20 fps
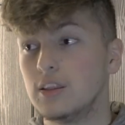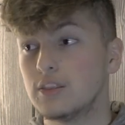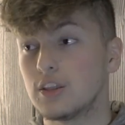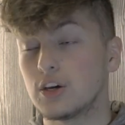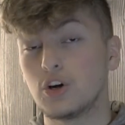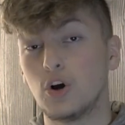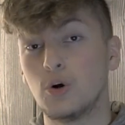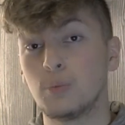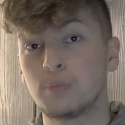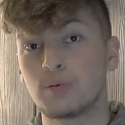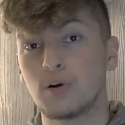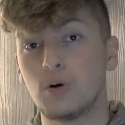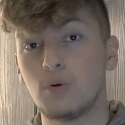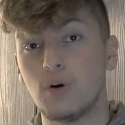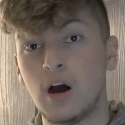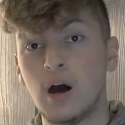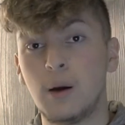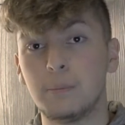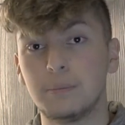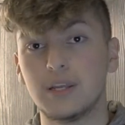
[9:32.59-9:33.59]
the
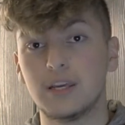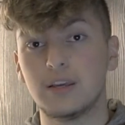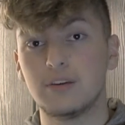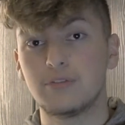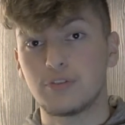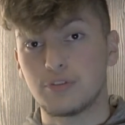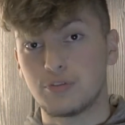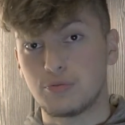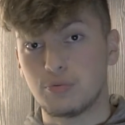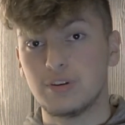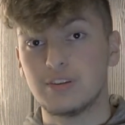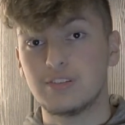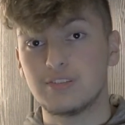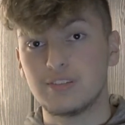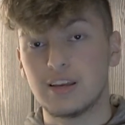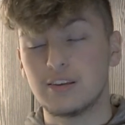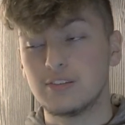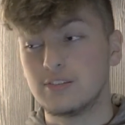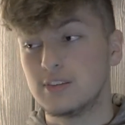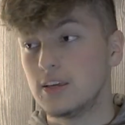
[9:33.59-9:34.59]
GoPro Omni for
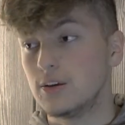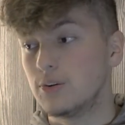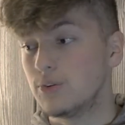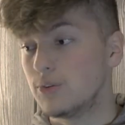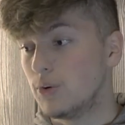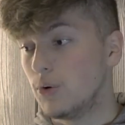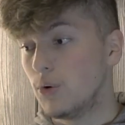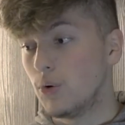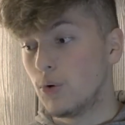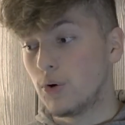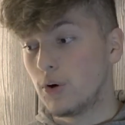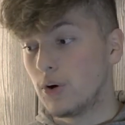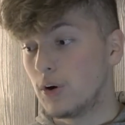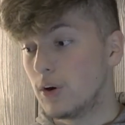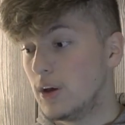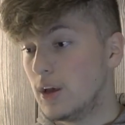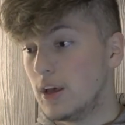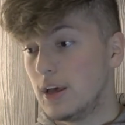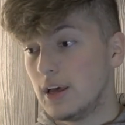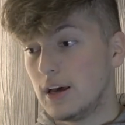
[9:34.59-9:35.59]
360
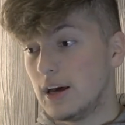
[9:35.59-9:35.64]
or